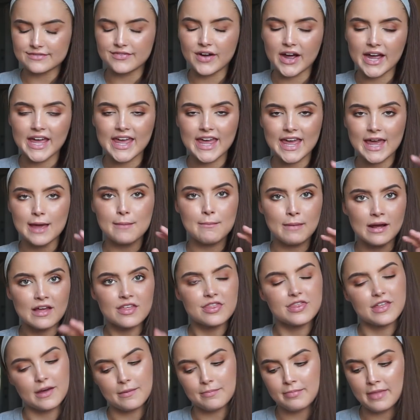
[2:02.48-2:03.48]
if I hit my
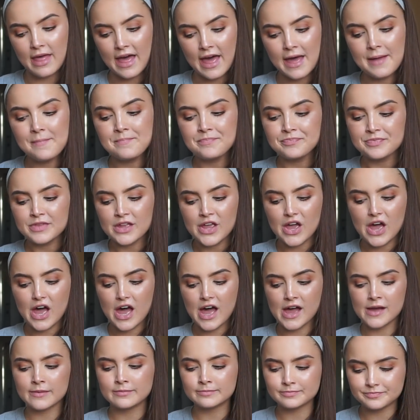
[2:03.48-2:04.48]
thumb there.
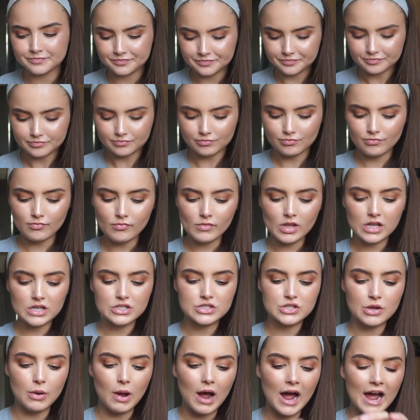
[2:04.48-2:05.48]

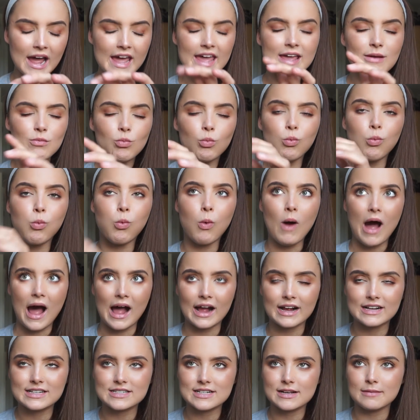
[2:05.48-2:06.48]
So I
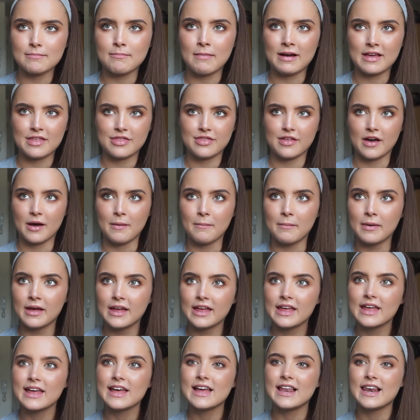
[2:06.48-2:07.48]
whacked my thumb.
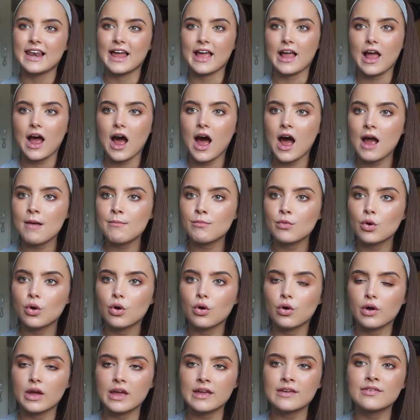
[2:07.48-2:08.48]
Like, I'm
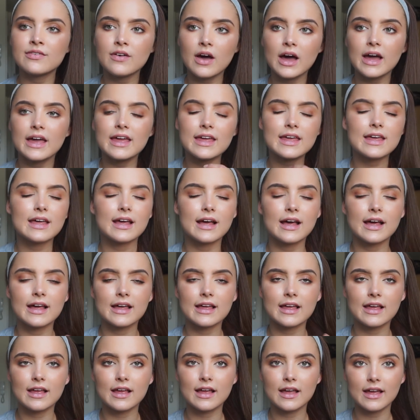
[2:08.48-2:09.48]
not, if
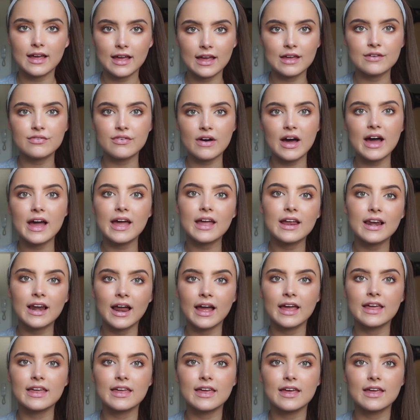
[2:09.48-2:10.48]
I
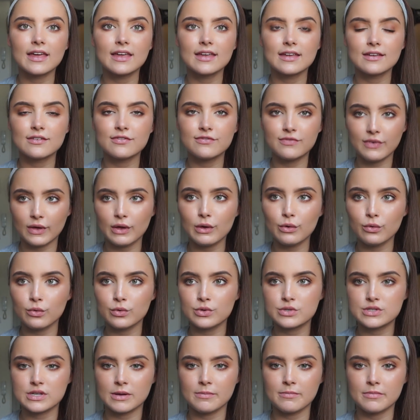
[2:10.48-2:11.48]
like
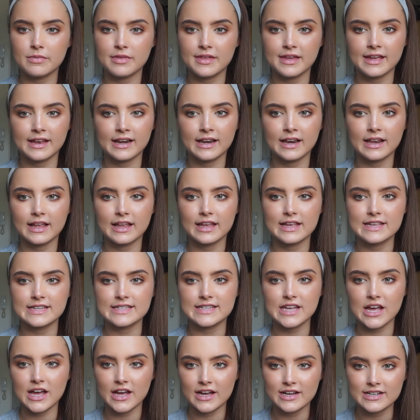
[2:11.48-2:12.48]
feel something
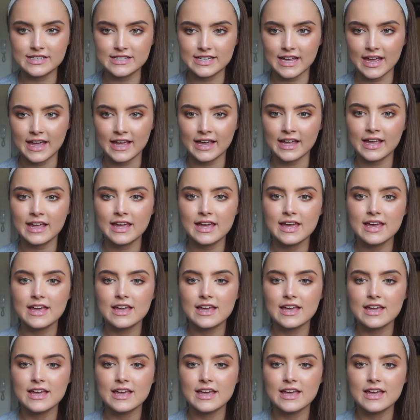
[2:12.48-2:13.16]
is hurting,